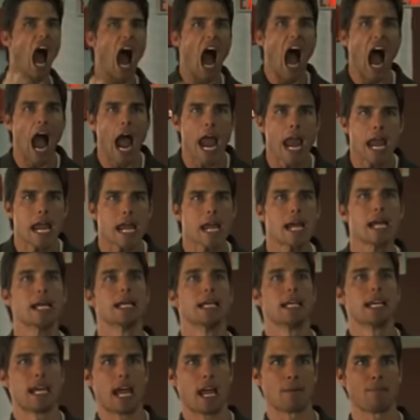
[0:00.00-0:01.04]
I
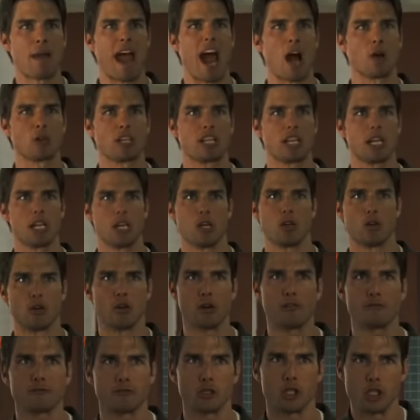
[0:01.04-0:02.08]
am out here
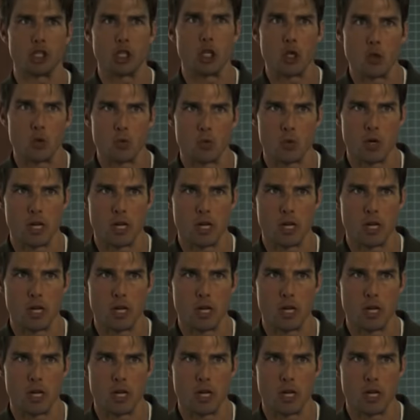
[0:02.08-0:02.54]
for you.